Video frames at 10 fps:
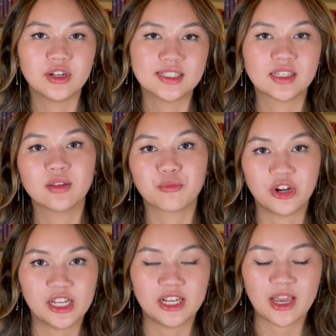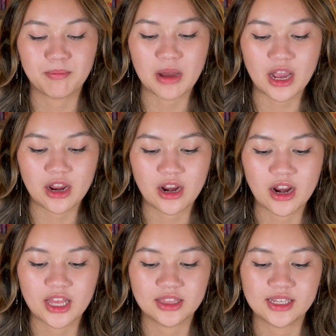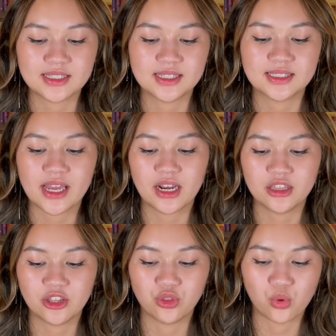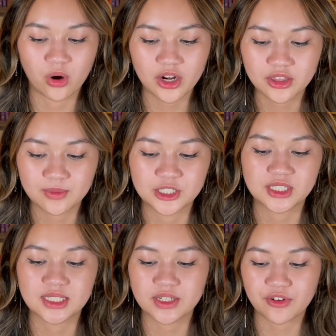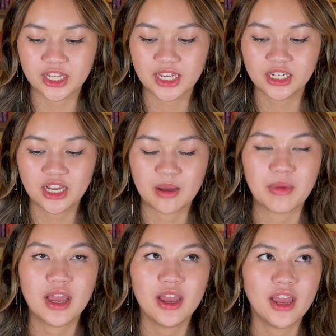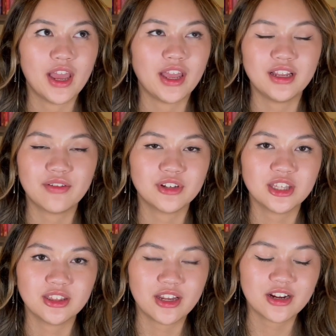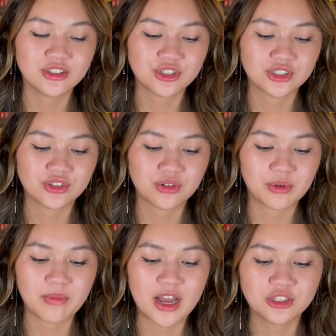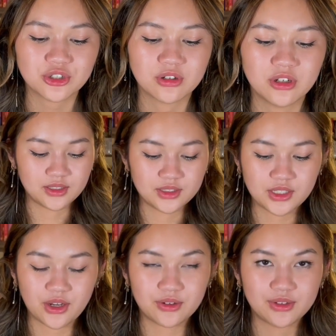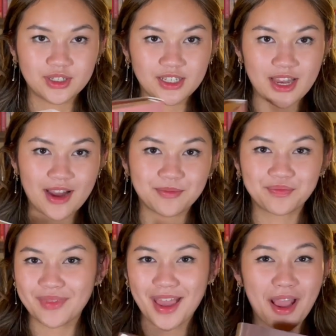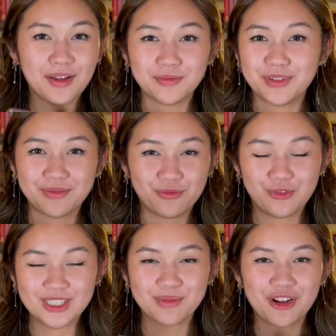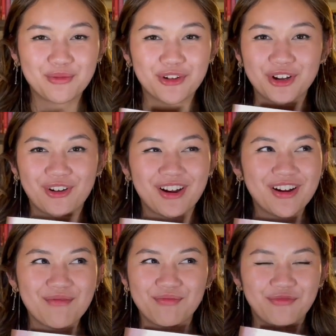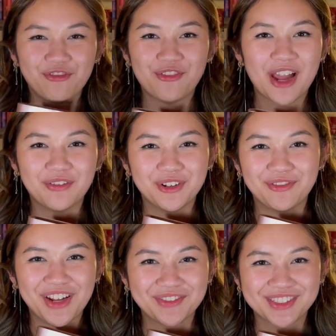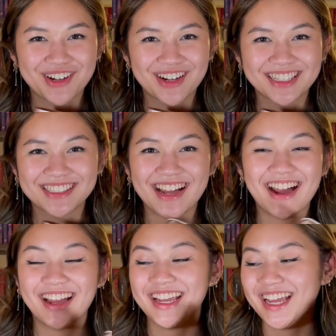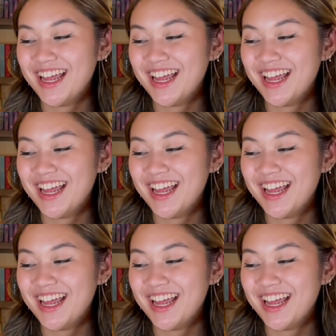is in the Meridian Empire, and this is set in the North, which is a different kingdom, and everything there is just super magical. So yeah, Once Upon a Broken Heart, 5 out of 5 stars. I